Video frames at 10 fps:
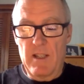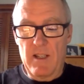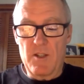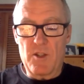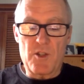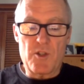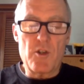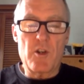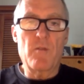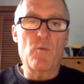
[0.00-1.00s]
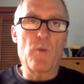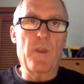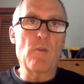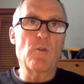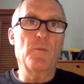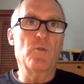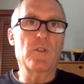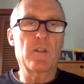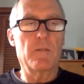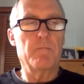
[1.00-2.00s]
start without the
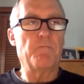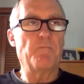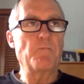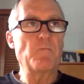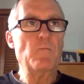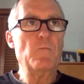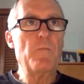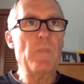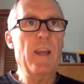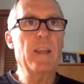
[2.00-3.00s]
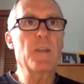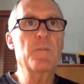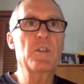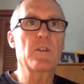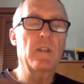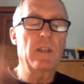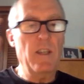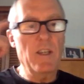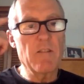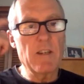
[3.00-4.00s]
music and get them to
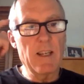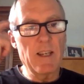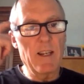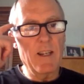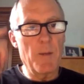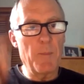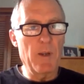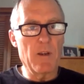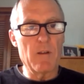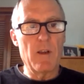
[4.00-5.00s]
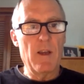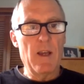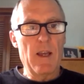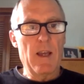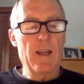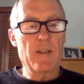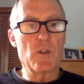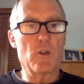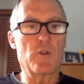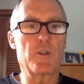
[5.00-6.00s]
hear it and get it up here and to
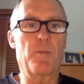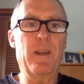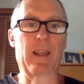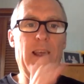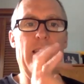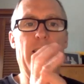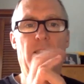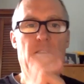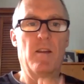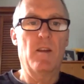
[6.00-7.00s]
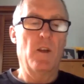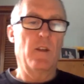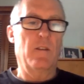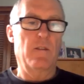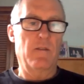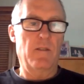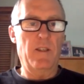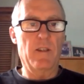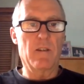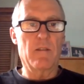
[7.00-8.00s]
learn to play
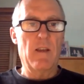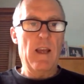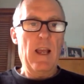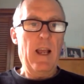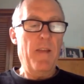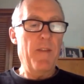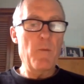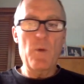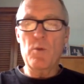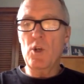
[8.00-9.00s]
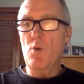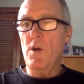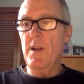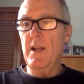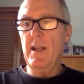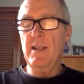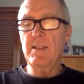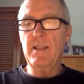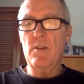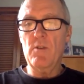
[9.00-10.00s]
here. And then we would go on and I'd
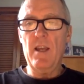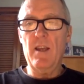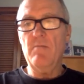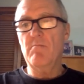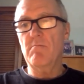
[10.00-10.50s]
say, okay,